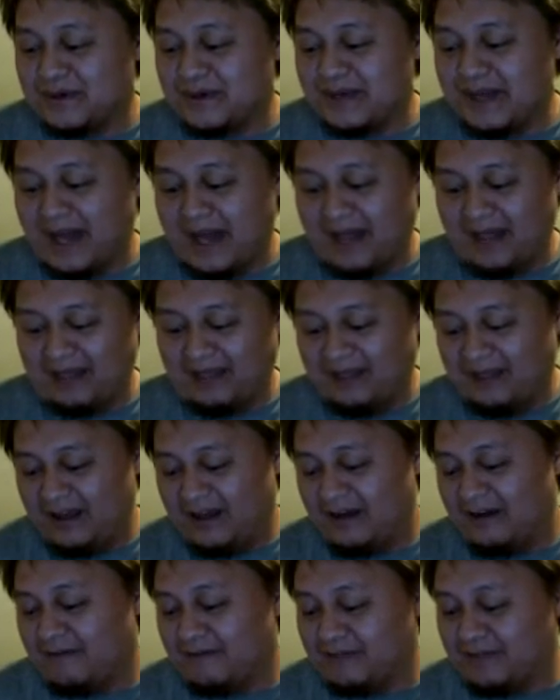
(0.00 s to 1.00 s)

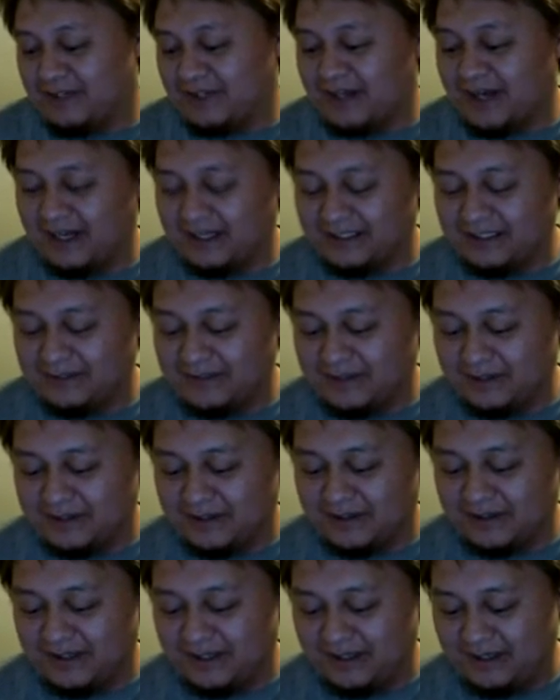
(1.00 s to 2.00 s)
love the concept of
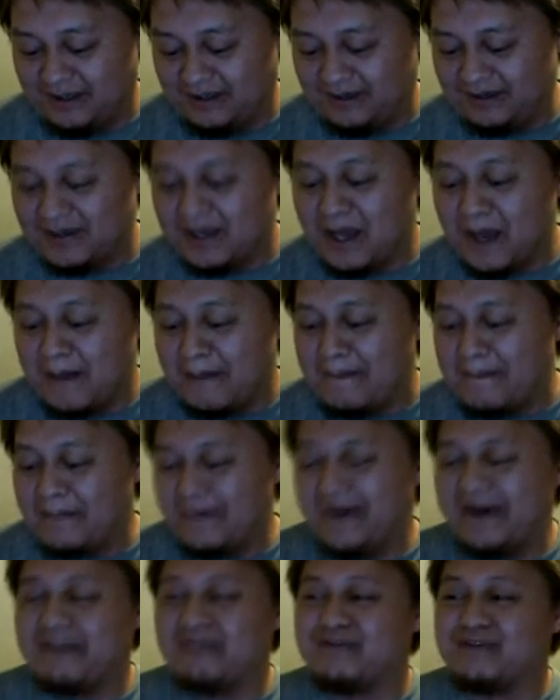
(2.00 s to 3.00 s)
Juragito,
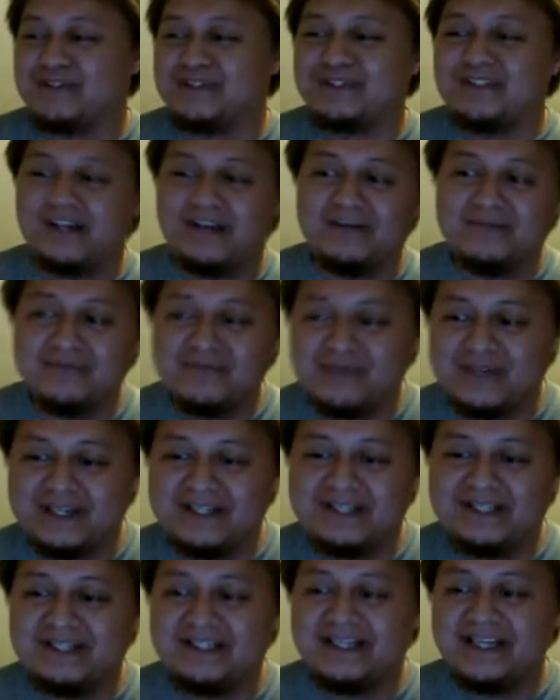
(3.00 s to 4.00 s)
but for some
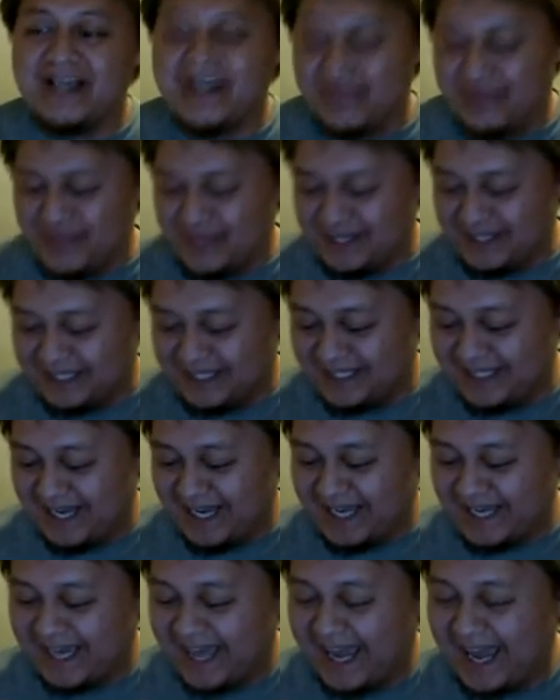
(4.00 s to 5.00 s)
reason, this
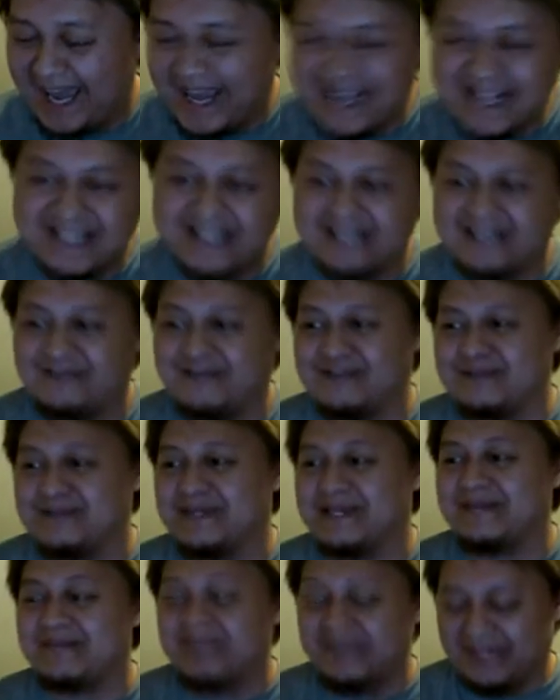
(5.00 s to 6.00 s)
deck hates it for
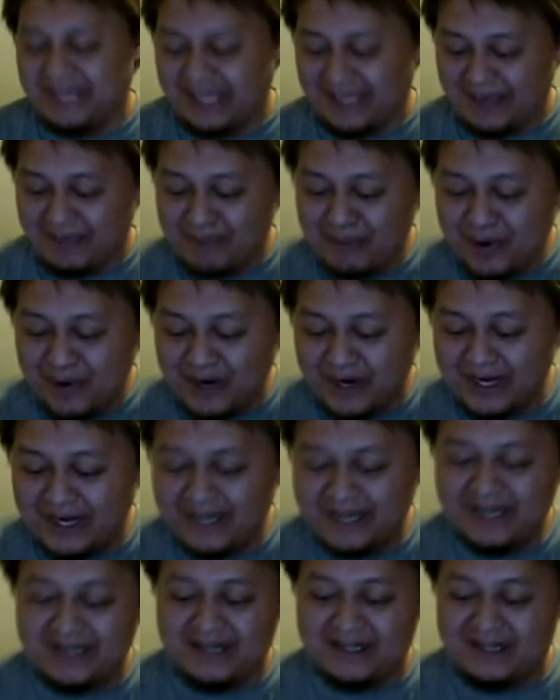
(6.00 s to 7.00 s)
me. Like, I put it
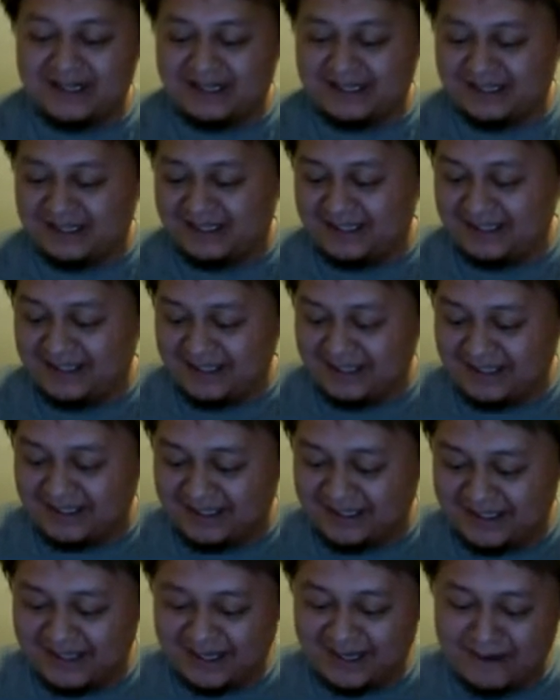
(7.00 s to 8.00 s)
in, and this
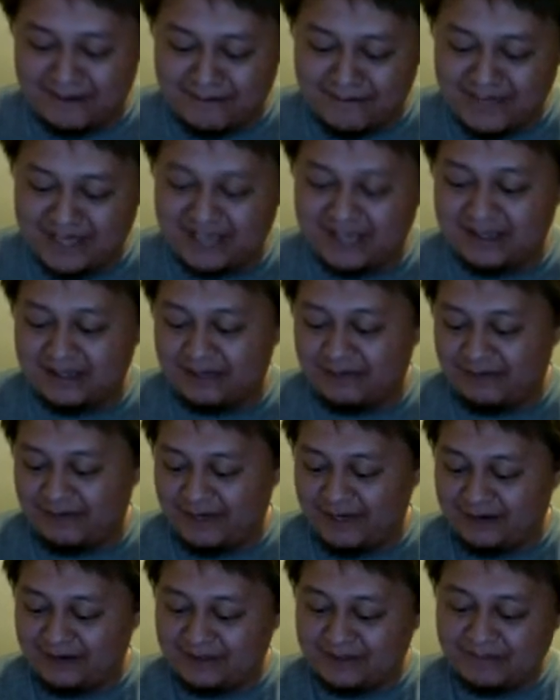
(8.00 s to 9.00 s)
deck immediately
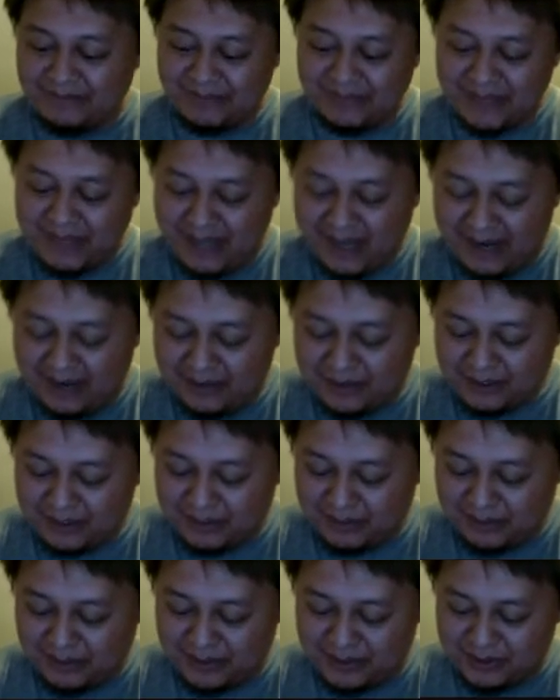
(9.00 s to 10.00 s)
fails. I was to the
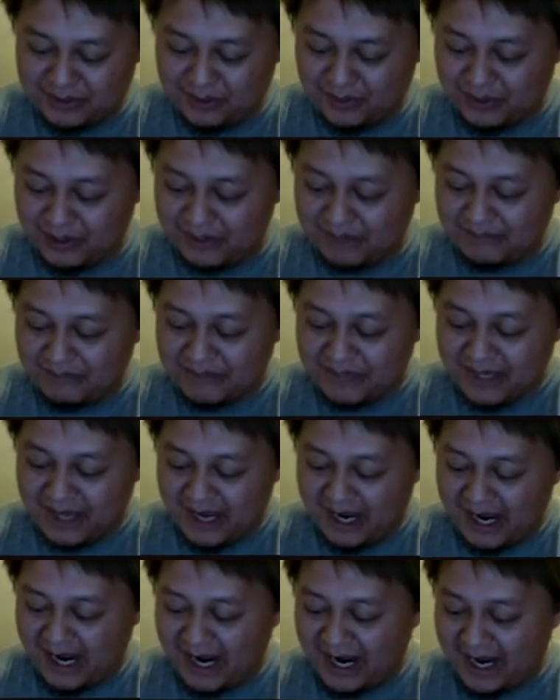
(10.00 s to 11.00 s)
point to where
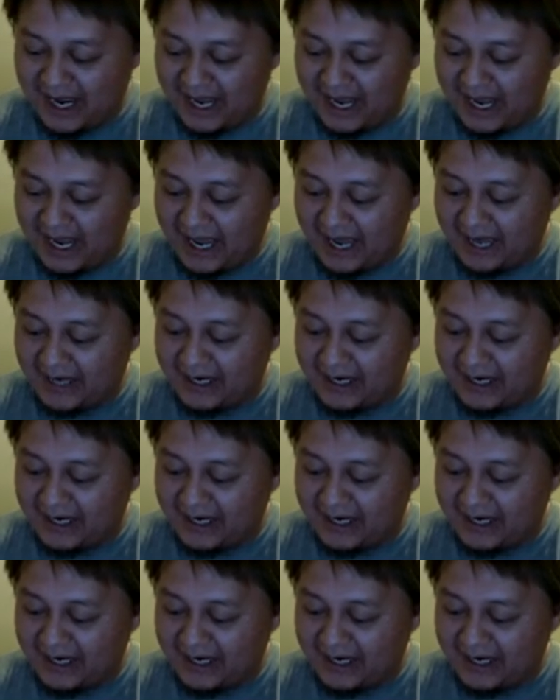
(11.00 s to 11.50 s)
I had,